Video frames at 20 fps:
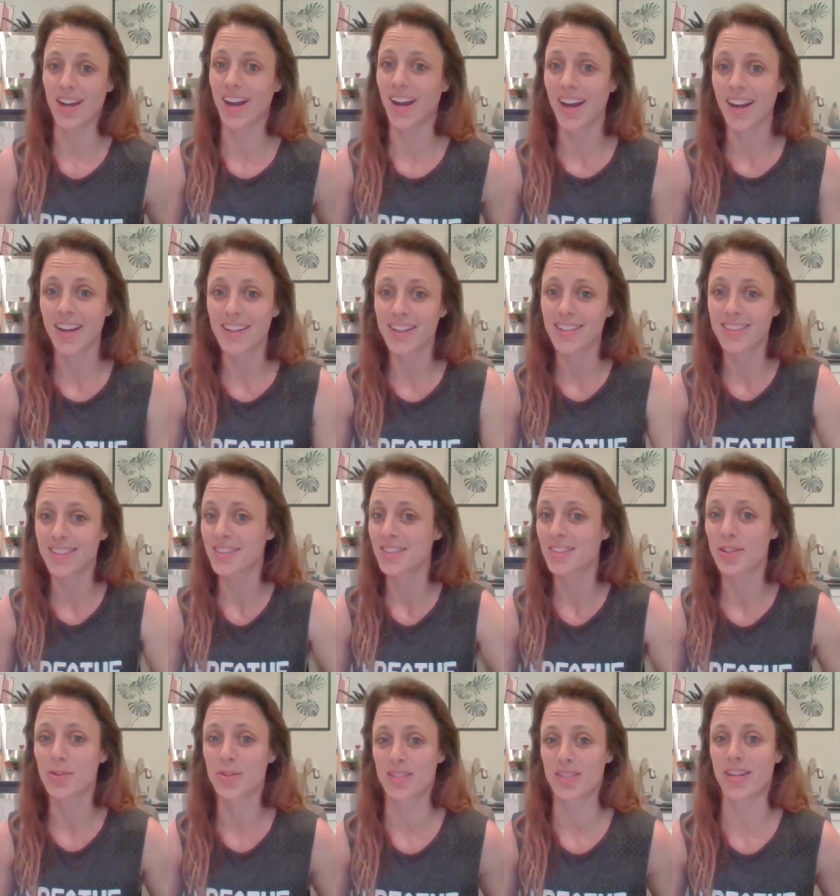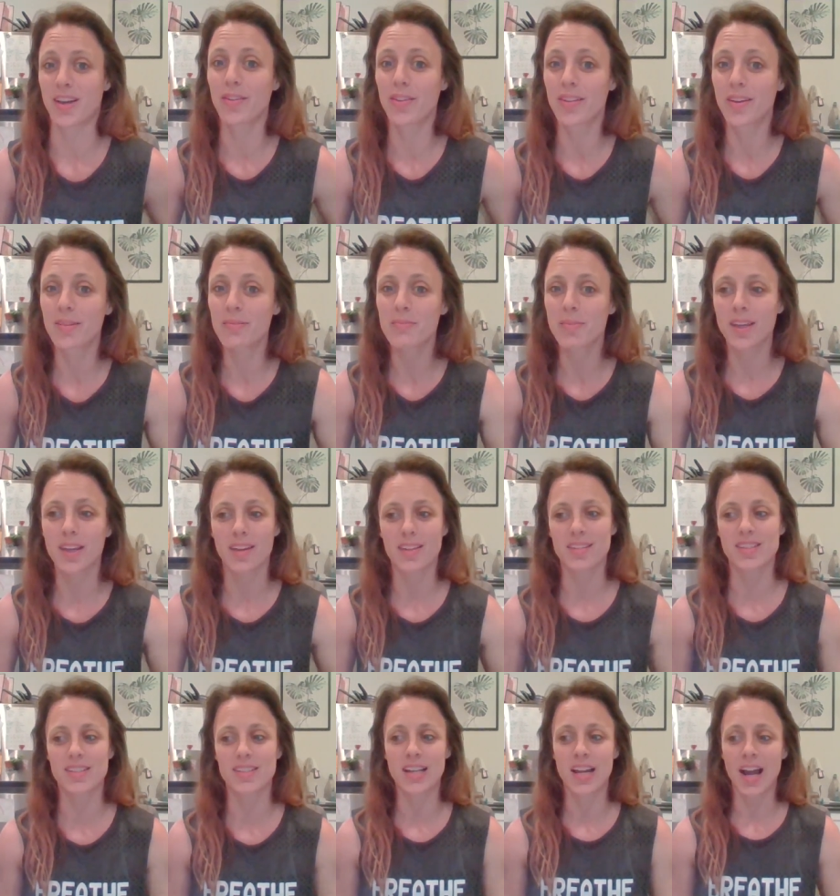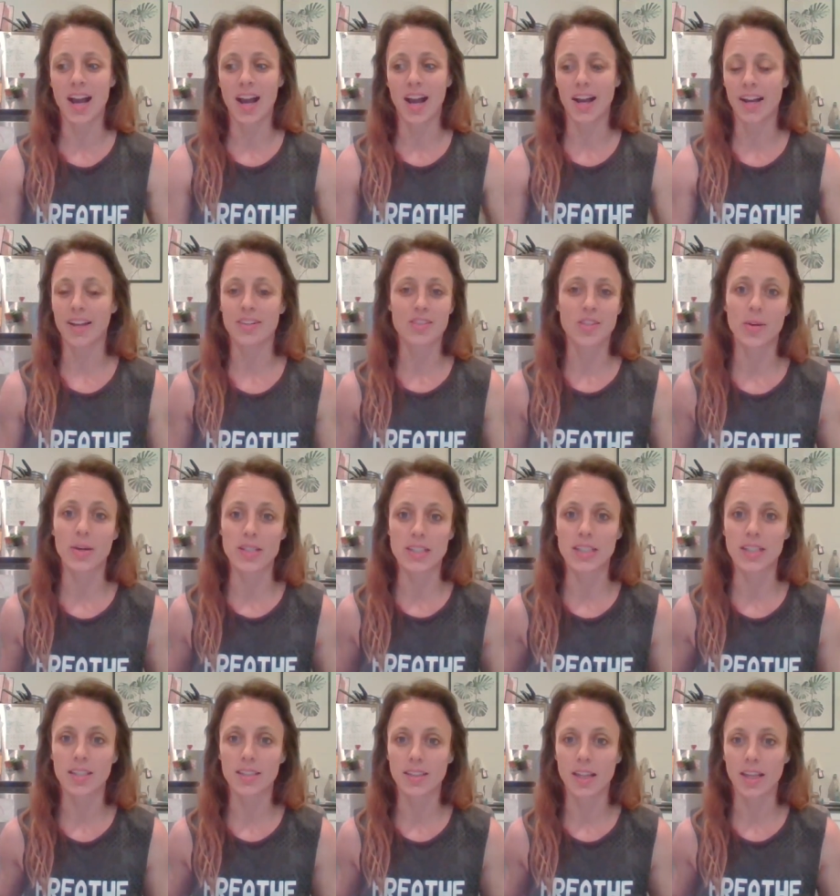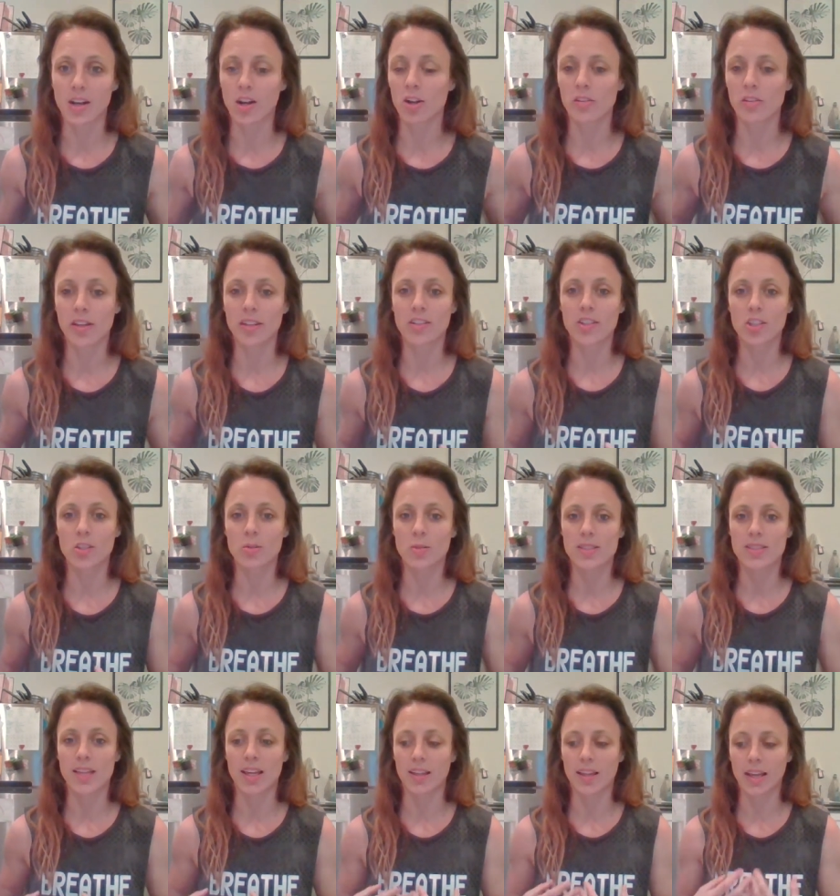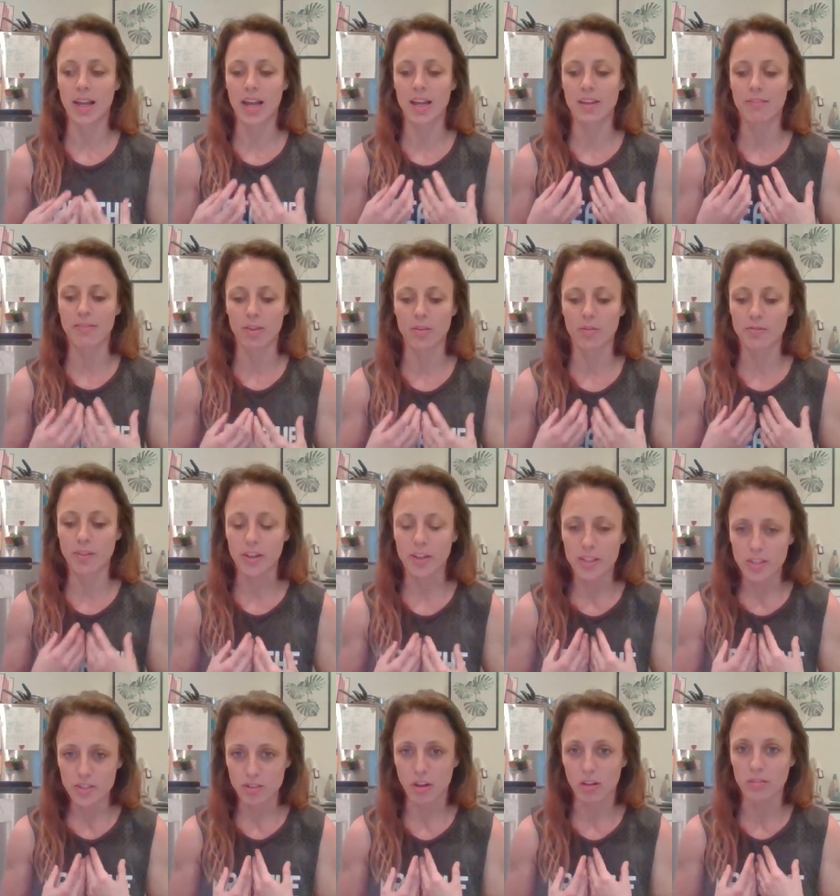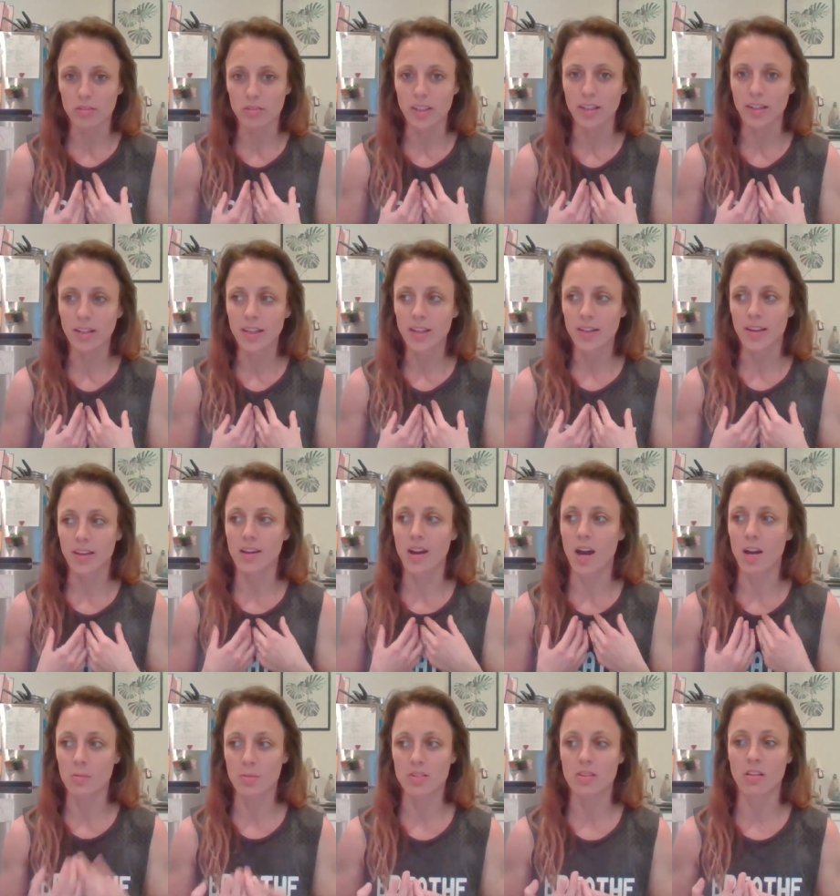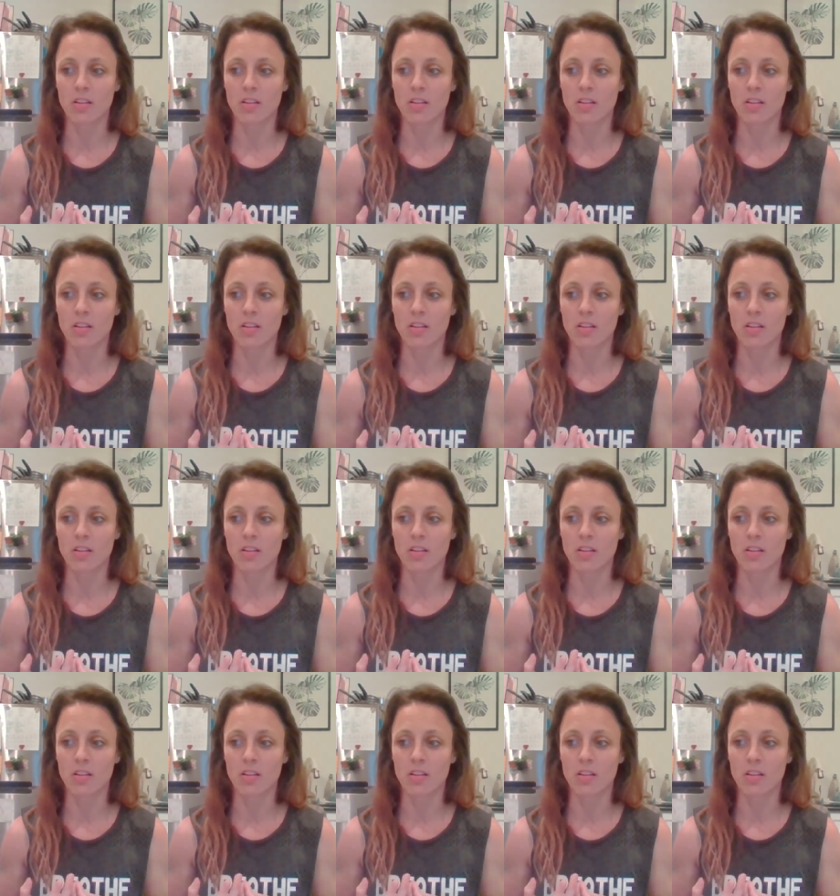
I didn't know what to tell them because I had no idea. Like all I knew was that like I felt very strongly that God was